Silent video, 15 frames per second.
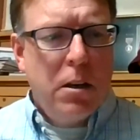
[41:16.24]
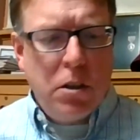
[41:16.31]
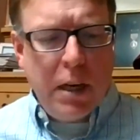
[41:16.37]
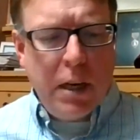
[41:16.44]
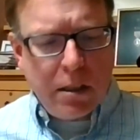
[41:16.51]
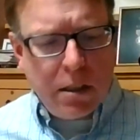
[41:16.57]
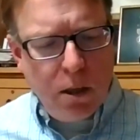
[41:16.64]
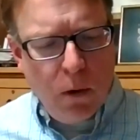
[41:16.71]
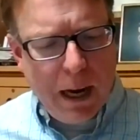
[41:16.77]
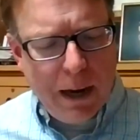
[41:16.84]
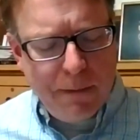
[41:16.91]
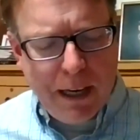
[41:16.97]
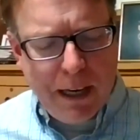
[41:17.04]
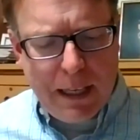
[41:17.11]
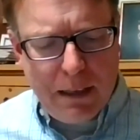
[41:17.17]
Jess, do you
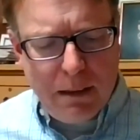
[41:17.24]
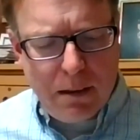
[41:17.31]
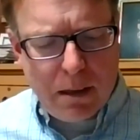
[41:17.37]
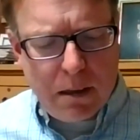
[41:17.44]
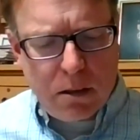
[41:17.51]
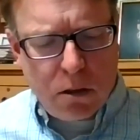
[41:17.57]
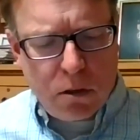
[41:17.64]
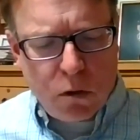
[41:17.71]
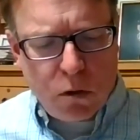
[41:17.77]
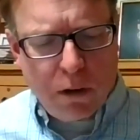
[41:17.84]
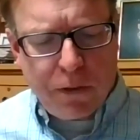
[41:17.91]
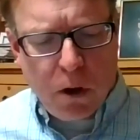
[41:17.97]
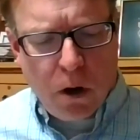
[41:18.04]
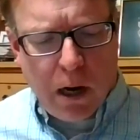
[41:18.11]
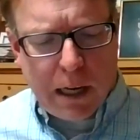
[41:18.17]
have any sort
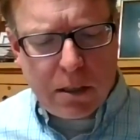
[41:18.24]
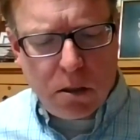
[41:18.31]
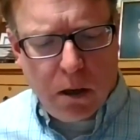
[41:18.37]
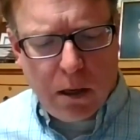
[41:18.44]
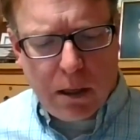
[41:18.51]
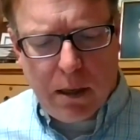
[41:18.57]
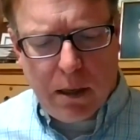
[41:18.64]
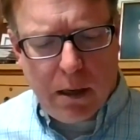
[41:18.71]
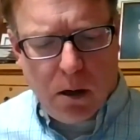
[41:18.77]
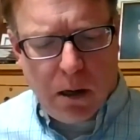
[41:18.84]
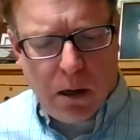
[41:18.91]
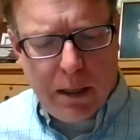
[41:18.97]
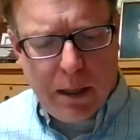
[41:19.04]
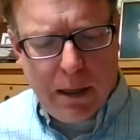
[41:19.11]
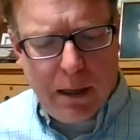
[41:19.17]
of thoughts on
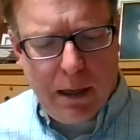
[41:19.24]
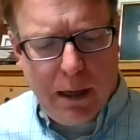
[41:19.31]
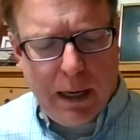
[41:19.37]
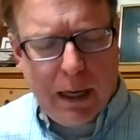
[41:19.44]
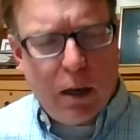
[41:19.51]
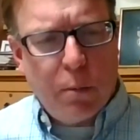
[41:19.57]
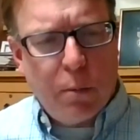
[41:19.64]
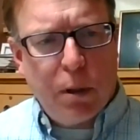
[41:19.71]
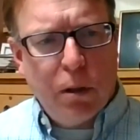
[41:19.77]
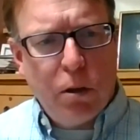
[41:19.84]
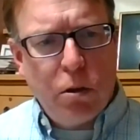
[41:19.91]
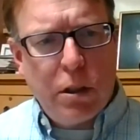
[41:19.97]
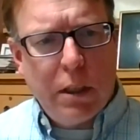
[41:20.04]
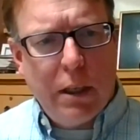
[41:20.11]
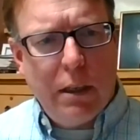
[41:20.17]
the air
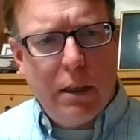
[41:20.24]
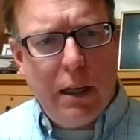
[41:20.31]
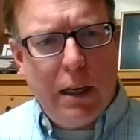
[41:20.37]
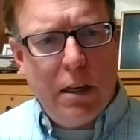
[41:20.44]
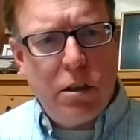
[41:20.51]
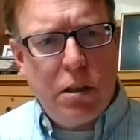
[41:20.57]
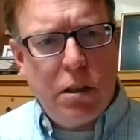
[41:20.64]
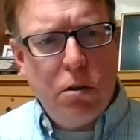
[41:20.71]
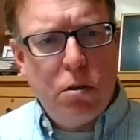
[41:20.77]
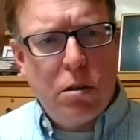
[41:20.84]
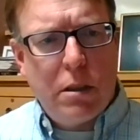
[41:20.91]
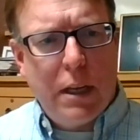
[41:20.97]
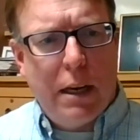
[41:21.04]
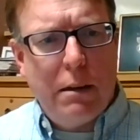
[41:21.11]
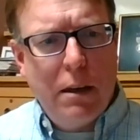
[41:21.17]
pollution
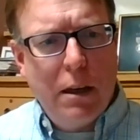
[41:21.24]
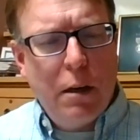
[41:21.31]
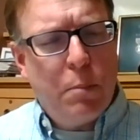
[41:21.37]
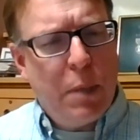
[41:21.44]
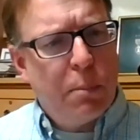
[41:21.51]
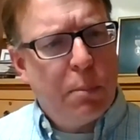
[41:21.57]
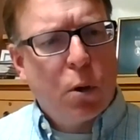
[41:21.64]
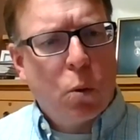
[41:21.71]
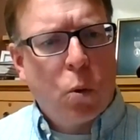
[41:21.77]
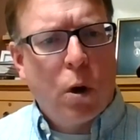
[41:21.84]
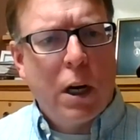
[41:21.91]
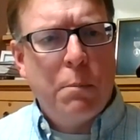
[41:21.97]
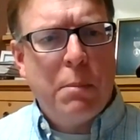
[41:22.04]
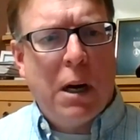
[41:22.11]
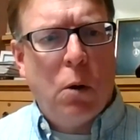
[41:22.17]
issues that people are
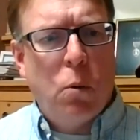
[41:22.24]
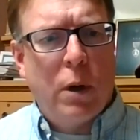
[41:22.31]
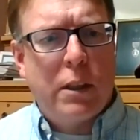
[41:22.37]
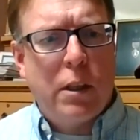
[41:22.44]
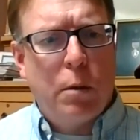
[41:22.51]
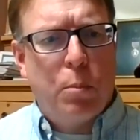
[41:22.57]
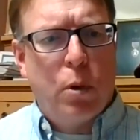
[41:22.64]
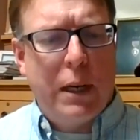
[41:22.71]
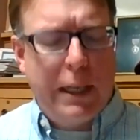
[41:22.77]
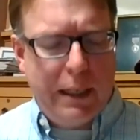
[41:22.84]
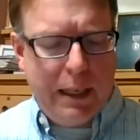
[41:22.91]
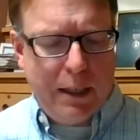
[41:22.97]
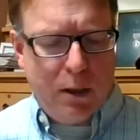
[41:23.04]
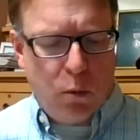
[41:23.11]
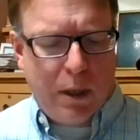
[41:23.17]
worried about, what they're
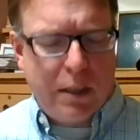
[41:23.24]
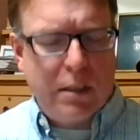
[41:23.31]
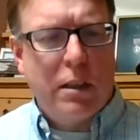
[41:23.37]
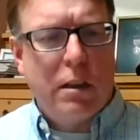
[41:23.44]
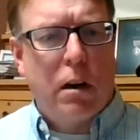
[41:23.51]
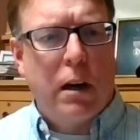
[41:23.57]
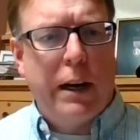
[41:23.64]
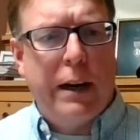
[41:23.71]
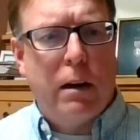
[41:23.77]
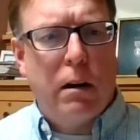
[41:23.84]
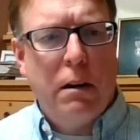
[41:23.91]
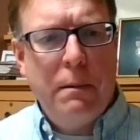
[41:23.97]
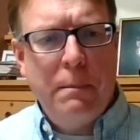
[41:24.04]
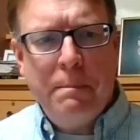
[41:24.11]
breathing and what's in our air?